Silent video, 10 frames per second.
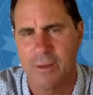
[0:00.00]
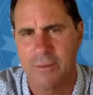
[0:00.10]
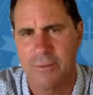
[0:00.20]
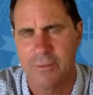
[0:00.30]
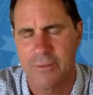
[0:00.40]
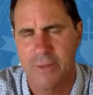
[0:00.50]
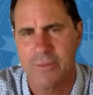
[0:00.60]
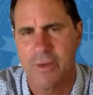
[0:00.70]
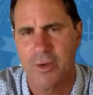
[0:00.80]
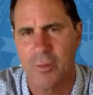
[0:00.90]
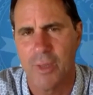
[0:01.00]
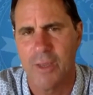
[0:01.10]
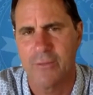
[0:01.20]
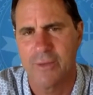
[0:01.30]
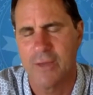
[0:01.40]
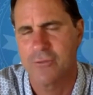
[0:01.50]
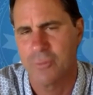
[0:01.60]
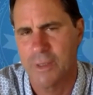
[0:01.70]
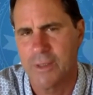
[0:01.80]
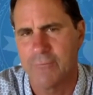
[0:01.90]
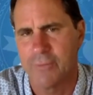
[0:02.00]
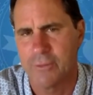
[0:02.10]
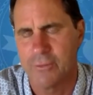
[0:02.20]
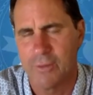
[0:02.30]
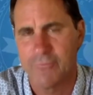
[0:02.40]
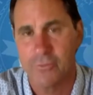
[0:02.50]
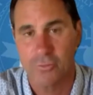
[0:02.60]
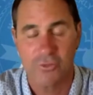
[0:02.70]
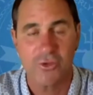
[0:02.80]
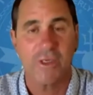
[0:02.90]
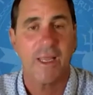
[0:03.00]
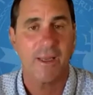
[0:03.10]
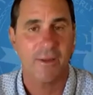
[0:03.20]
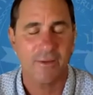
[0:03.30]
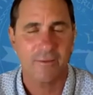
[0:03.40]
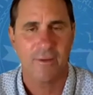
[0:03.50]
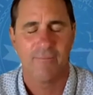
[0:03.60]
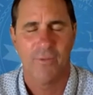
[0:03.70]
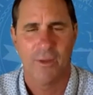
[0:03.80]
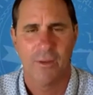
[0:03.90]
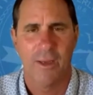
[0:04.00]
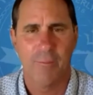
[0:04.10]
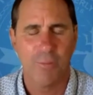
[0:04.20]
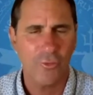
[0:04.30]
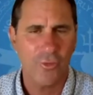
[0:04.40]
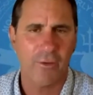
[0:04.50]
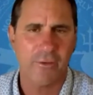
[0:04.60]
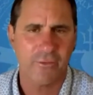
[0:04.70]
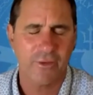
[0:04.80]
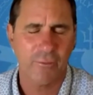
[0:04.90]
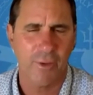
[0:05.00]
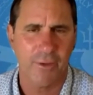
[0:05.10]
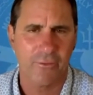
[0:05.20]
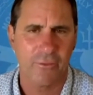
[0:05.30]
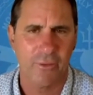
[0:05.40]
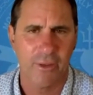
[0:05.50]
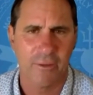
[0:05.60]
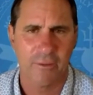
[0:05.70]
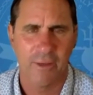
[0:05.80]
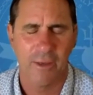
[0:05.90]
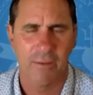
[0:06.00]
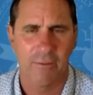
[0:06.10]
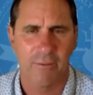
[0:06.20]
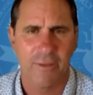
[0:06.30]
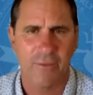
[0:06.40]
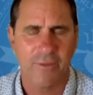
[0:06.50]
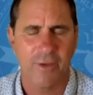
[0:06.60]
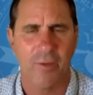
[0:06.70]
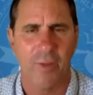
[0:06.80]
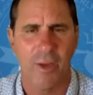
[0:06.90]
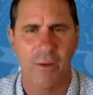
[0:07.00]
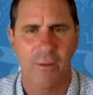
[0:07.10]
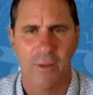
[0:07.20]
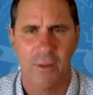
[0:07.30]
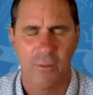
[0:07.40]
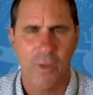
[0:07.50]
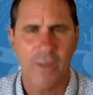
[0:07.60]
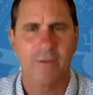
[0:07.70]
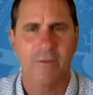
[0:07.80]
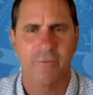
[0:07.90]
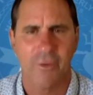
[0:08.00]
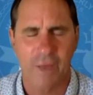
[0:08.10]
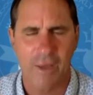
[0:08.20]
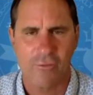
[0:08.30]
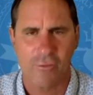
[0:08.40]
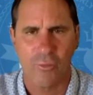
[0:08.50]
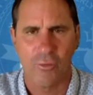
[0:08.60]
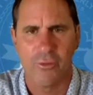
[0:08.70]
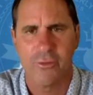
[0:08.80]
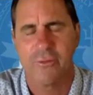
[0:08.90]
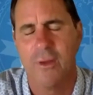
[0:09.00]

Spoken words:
South San Diego Bay as a national wildlife refuge, which today is. And both areas of Tijuana Estuary and South San Diego Bay are wetlands of international importance.